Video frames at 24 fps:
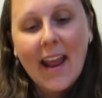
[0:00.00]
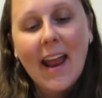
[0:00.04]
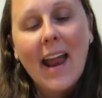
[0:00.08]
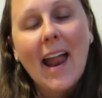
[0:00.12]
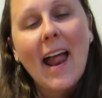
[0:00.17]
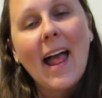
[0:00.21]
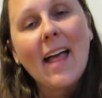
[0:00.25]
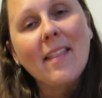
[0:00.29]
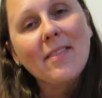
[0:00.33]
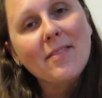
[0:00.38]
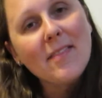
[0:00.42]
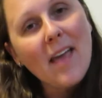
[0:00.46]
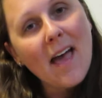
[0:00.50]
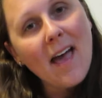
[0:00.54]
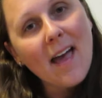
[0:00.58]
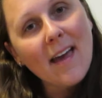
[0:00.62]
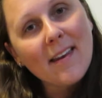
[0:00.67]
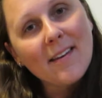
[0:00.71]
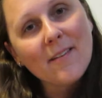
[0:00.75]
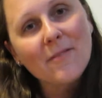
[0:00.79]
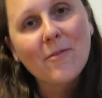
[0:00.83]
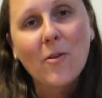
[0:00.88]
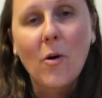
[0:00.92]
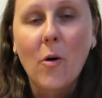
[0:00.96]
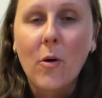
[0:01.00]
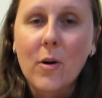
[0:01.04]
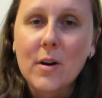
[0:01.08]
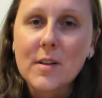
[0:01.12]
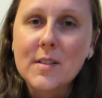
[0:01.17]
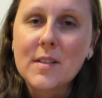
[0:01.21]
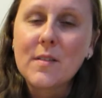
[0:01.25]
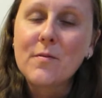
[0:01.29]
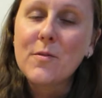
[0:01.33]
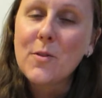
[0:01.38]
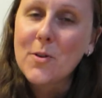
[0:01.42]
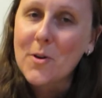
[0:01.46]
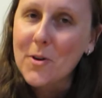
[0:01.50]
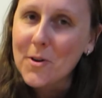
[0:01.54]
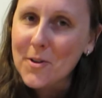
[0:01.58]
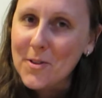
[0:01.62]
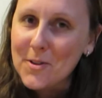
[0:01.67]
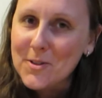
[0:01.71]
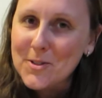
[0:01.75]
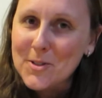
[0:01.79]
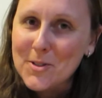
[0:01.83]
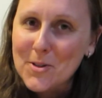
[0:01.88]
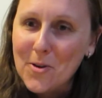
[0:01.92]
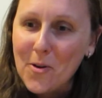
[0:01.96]
and then, of course, if you go to
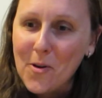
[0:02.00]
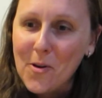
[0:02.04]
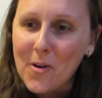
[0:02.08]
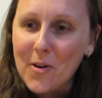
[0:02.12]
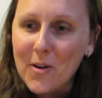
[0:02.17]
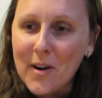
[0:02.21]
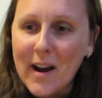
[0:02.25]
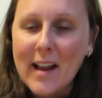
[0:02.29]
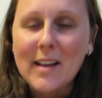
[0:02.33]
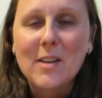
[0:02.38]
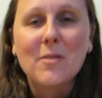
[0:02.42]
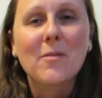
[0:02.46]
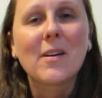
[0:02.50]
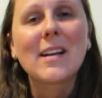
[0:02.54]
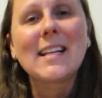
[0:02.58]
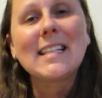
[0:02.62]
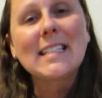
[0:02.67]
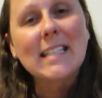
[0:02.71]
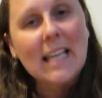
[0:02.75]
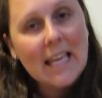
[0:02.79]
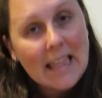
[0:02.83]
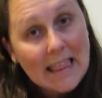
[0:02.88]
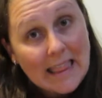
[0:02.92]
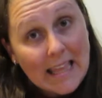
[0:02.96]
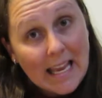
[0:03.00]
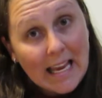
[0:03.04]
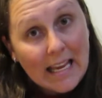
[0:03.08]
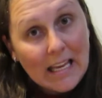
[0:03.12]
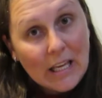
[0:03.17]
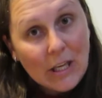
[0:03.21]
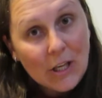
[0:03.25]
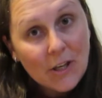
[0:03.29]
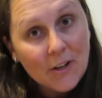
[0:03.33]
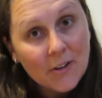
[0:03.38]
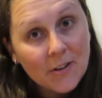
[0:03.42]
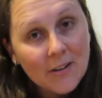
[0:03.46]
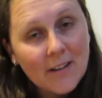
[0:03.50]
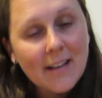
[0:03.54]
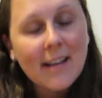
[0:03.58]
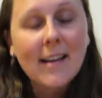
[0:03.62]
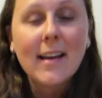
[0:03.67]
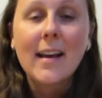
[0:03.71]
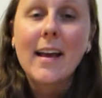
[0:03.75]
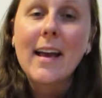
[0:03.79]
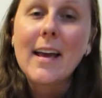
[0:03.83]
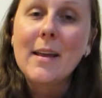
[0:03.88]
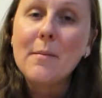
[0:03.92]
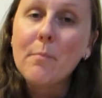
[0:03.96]
the store and you want to say thank you,
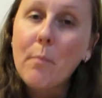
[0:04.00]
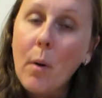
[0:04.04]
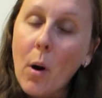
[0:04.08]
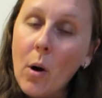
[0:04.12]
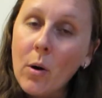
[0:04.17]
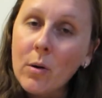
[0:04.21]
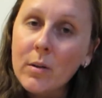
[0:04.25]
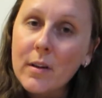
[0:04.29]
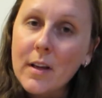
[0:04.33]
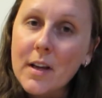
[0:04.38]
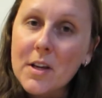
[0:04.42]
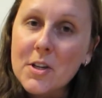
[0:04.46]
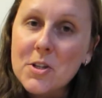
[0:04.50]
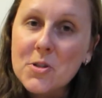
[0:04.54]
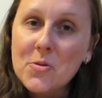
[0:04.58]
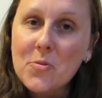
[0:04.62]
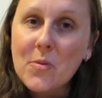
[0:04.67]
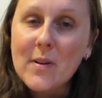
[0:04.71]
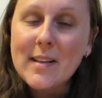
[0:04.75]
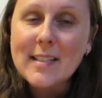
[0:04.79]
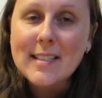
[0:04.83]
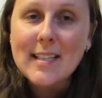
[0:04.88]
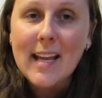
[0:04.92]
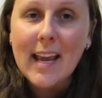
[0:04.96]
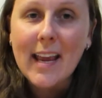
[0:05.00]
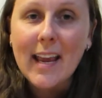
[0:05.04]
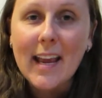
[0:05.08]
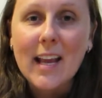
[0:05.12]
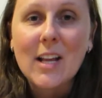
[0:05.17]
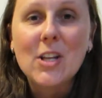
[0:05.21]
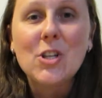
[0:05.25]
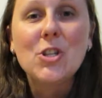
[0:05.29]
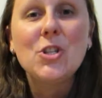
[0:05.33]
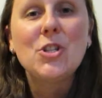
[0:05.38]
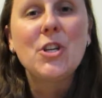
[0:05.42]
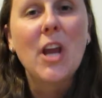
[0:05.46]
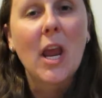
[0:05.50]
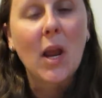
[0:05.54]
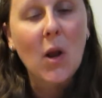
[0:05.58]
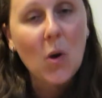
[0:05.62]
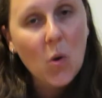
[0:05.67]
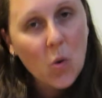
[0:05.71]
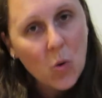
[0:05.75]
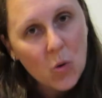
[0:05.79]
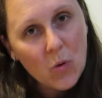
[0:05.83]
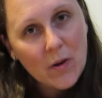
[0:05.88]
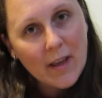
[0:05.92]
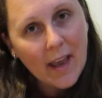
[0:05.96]
in Polish, we say
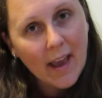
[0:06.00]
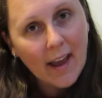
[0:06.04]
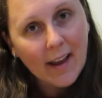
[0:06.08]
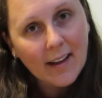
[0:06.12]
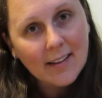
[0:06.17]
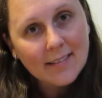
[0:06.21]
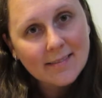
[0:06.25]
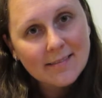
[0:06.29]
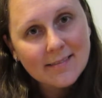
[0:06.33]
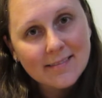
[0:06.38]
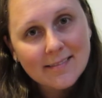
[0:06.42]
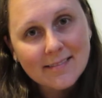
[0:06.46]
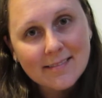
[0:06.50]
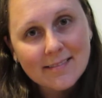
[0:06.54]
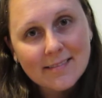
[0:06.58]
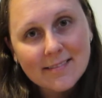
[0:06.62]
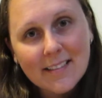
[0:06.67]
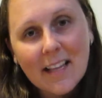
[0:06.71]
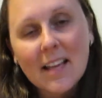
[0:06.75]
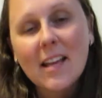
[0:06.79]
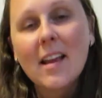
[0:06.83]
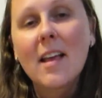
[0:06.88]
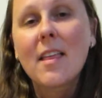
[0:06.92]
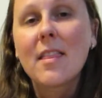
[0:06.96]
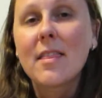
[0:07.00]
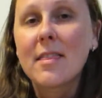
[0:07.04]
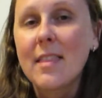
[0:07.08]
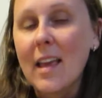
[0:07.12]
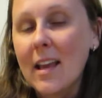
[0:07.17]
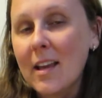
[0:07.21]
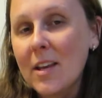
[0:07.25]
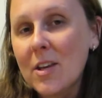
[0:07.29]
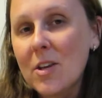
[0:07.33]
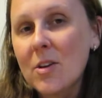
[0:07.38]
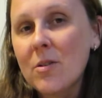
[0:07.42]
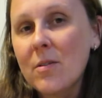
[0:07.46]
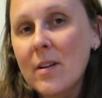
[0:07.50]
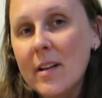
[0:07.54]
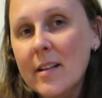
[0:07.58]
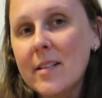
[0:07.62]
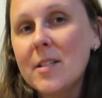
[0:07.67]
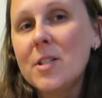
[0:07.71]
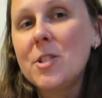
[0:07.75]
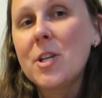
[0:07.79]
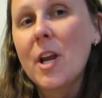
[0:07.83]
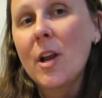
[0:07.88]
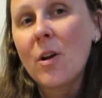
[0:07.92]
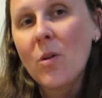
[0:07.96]
dziękuję. Thank you
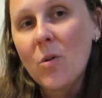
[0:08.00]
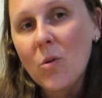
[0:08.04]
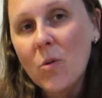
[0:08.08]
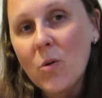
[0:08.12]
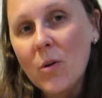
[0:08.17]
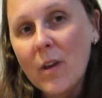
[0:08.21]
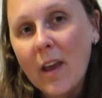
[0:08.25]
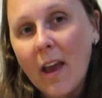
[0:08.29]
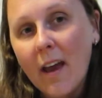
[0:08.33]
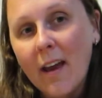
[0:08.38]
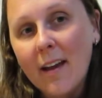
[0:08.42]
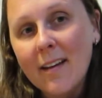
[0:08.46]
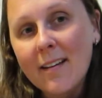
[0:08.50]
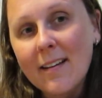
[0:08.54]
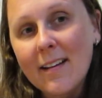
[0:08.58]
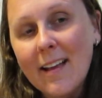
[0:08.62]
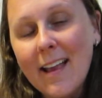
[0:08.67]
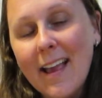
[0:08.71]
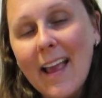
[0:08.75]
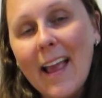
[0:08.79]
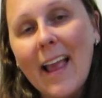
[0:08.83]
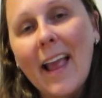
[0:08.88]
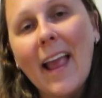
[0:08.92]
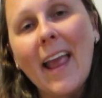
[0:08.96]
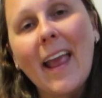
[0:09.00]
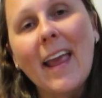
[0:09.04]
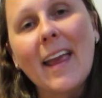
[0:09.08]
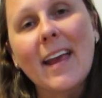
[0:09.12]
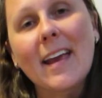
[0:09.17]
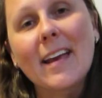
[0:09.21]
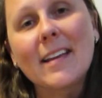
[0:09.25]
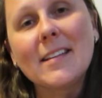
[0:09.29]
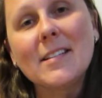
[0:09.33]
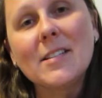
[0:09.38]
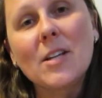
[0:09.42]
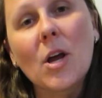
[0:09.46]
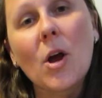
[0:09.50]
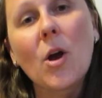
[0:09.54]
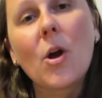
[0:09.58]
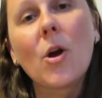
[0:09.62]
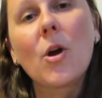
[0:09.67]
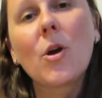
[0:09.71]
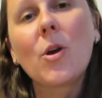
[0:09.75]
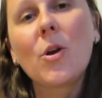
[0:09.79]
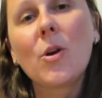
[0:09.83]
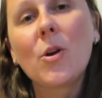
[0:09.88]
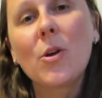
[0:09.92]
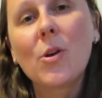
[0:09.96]
is dziękuję, and
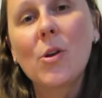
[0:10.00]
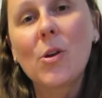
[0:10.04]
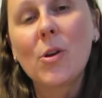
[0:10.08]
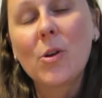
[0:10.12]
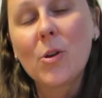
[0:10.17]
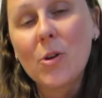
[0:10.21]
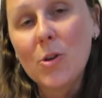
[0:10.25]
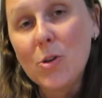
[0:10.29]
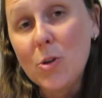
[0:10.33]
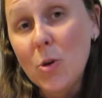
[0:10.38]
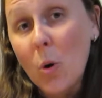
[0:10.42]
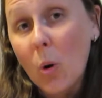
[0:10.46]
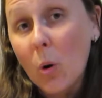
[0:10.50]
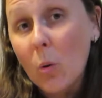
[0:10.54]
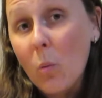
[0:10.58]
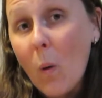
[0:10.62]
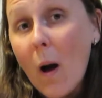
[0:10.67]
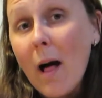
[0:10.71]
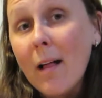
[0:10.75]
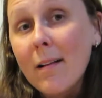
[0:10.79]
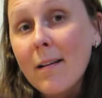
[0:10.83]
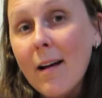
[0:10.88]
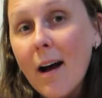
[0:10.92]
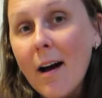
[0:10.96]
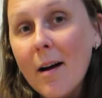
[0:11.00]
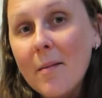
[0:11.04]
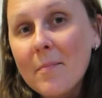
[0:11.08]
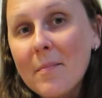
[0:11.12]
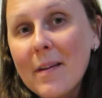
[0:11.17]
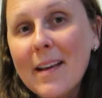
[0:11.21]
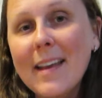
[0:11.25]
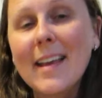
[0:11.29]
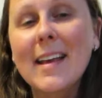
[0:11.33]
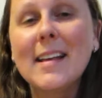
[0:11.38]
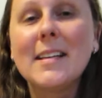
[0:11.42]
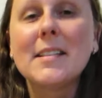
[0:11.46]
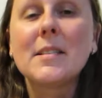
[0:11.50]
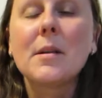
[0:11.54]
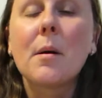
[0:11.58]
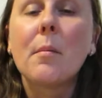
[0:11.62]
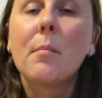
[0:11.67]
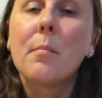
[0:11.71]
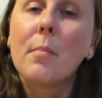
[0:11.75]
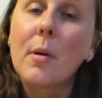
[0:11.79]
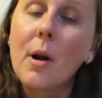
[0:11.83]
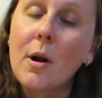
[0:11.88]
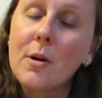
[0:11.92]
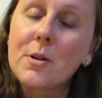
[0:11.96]
you're welcome is
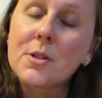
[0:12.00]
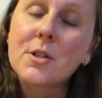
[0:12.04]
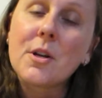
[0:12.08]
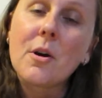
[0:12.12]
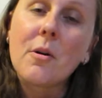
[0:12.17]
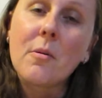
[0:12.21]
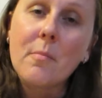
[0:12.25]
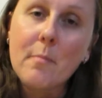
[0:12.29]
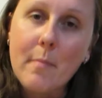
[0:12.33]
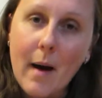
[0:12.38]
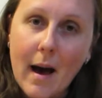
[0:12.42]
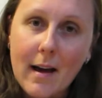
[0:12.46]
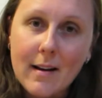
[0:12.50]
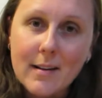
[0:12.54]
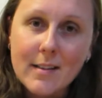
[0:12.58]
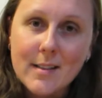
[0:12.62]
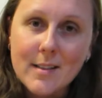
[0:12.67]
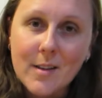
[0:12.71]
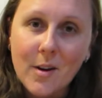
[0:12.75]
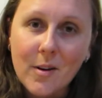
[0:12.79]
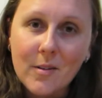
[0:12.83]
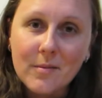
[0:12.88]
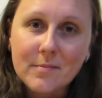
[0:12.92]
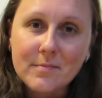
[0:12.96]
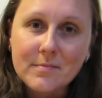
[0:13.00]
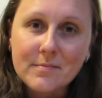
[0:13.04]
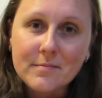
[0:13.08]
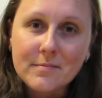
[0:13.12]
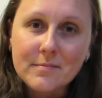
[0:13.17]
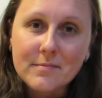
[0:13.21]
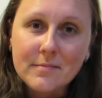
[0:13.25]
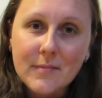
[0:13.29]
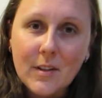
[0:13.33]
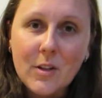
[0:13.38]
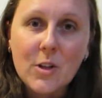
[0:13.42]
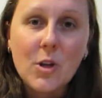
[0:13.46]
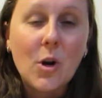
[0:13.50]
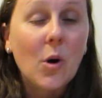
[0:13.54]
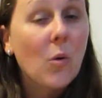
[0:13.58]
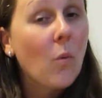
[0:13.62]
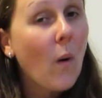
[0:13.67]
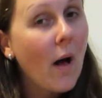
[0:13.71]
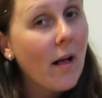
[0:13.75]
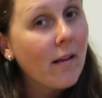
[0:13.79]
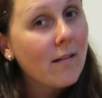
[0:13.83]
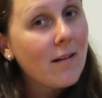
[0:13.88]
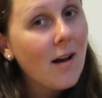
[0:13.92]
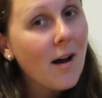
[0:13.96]
proszę bardzo. You're
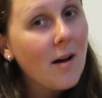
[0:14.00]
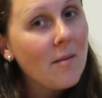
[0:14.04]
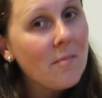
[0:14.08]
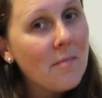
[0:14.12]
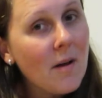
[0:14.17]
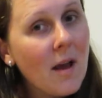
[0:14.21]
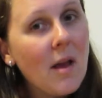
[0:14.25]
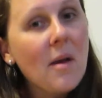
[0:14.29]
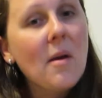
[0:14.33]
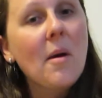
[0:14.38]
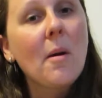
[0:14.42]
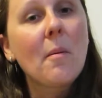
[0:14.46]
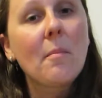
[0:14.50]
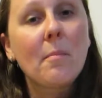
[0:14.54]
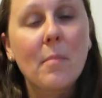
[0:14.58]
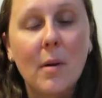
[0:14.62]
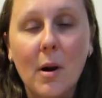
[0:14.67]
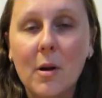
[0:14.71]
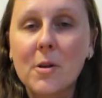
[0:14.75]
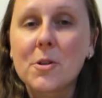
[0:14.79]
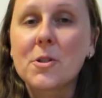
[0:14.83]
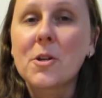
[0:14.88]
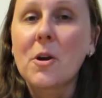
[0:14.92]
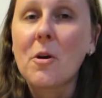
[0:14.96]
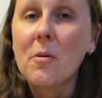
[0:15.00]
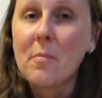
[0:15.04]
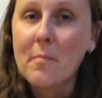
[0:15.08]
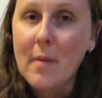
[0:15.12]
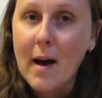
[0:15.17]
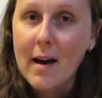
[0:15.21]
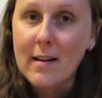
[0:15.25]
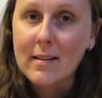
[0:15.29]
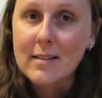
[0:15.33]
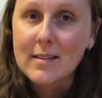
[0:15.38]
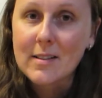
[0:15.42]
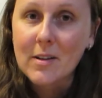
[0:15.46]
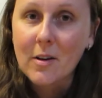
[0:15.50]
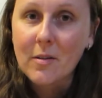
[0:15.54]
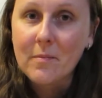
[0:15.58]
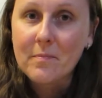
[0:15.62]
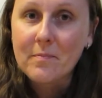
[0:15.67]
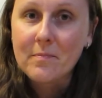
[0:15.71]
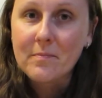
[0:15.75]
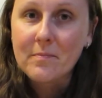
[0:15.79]
welcome, proszę bardzo.